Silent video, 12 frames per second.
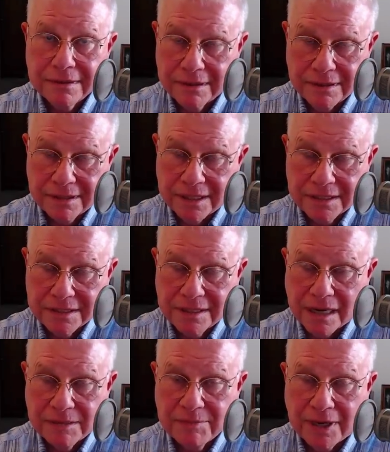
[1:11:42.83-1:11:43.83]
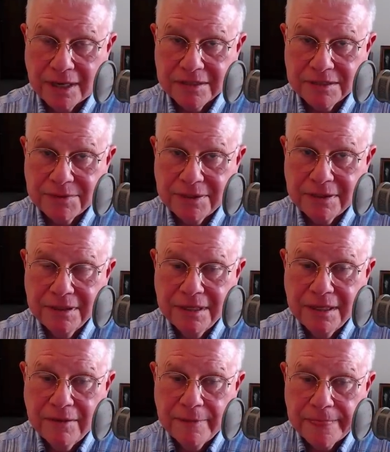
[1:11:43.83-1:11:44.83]
It's not impossible.
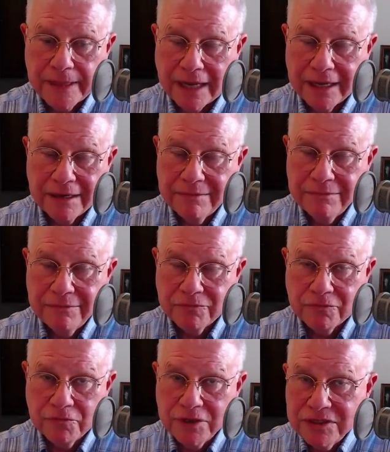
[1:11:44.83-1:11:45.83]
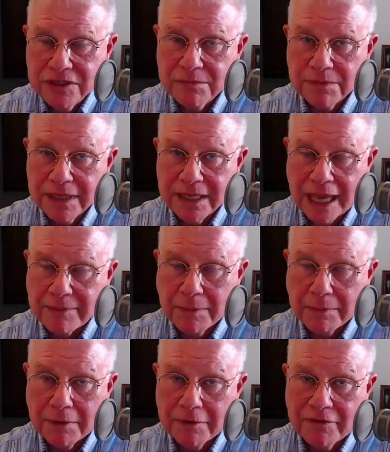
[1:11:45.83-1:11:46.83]
I am reasonably
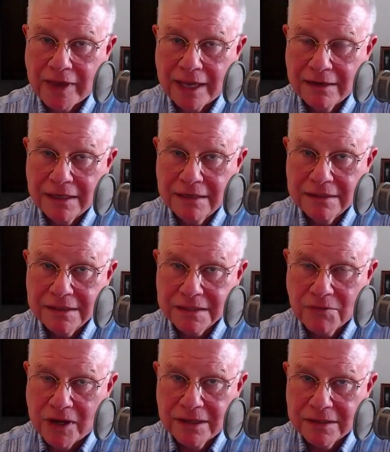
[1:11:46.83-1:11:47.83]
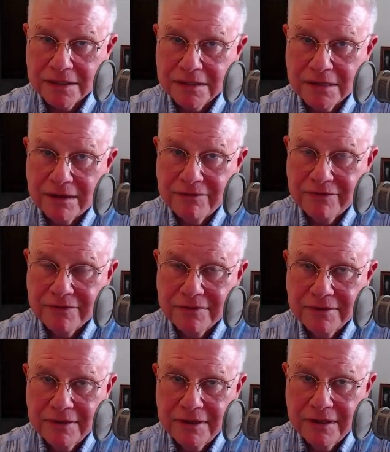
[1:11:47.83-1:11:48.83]
capable of handling this wild stuff.
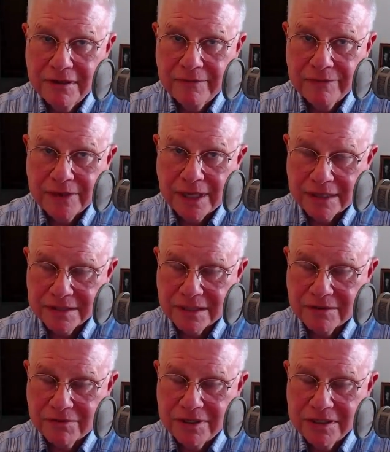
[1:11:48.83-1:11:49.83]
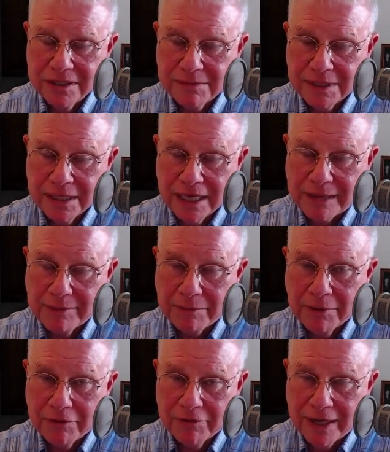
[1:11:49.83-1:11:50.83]
I say reasonably
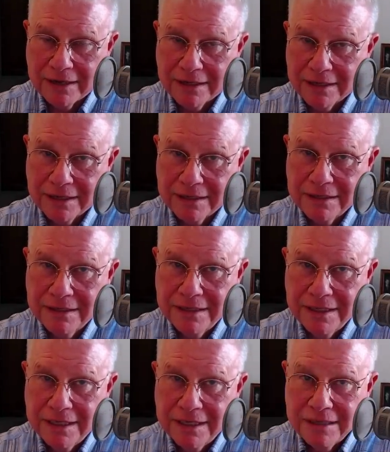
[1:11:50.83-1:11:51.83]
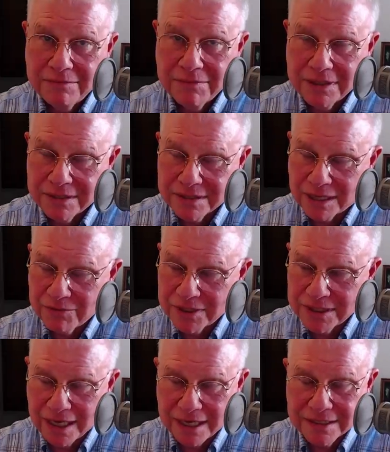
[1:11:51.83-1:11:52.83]
capable of handling it because I
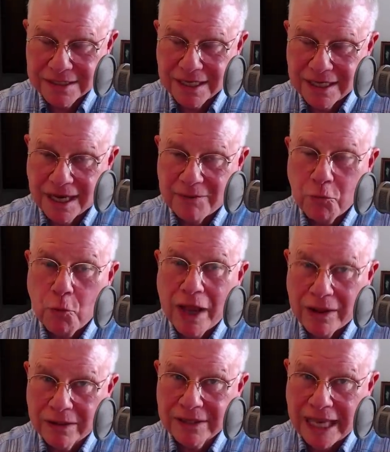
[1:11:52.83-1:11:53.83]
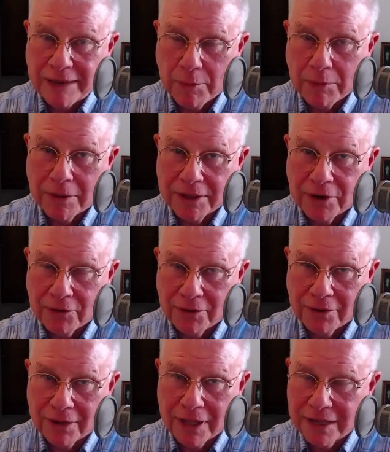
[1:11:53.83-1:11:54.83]
would not say I'm well capable at
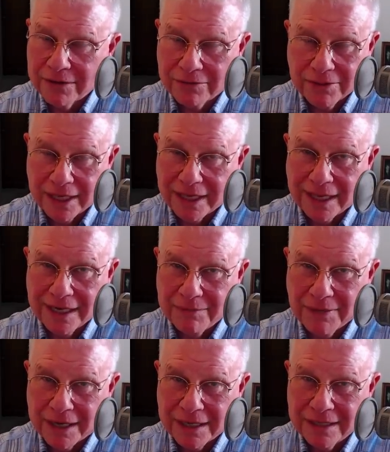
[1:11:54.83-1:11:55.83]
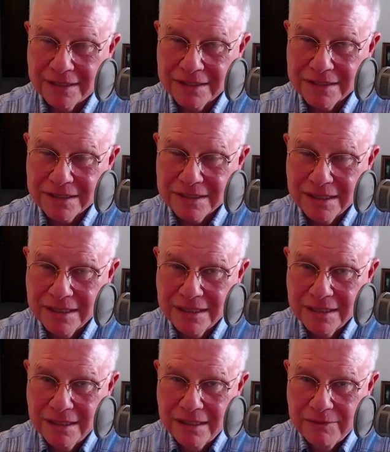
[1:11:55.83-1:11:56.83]
all. I don't think anybody is.
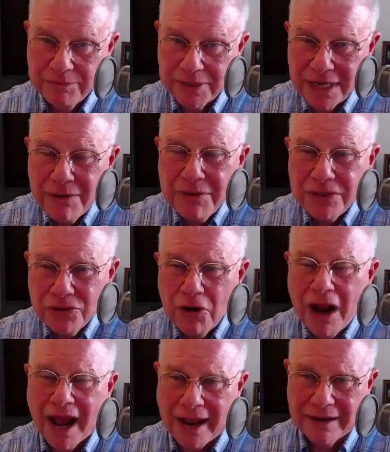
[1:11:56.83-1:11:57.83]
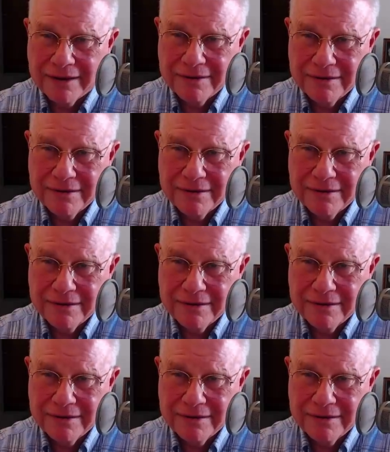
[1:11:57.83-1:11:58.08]
But I would try.